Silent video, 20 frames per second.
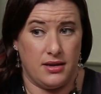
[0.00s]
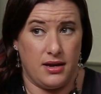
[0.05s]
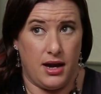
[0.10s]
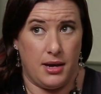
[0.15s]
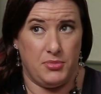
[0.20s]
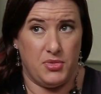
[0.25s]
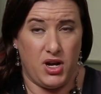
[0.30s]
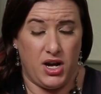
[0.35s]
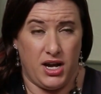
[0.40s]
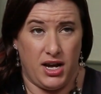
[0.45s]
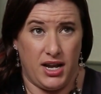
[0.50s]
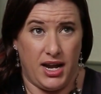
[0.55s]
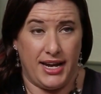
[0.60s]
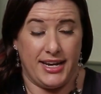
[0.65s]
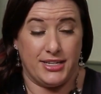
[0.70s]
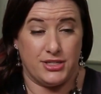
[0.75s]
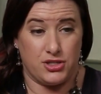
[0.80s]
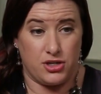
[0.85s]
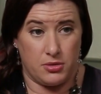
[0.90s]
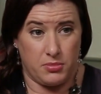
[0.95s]
I
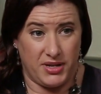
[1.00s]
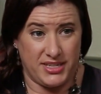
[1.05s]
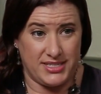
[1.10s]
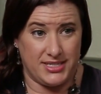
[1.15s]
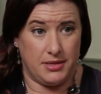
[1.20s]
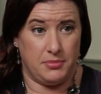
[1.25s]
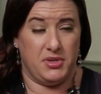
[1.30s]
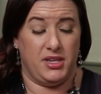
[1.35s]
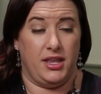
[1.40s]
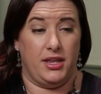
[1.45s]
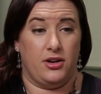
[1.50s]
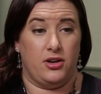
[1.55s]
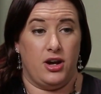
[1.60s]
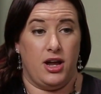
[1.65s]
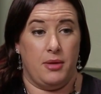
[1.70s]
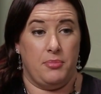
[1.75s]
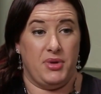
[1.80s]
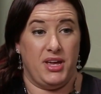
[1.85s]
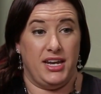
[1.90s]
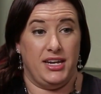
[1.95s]
can turn my stimulator
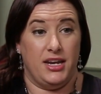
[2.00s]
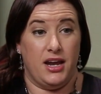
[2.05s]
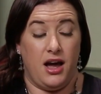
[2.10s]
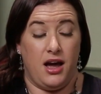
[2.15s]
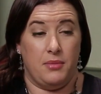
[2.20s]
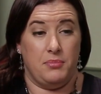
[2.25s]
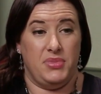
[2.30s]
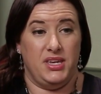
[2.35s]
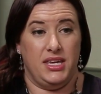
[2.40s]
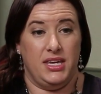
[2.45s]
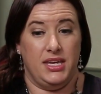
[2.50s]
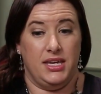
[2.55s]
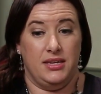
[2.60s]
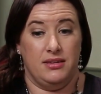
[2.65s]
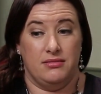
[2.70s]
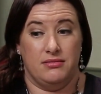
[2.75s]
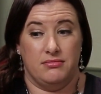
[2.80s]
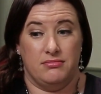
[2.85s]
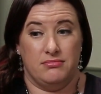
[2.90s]
up and not be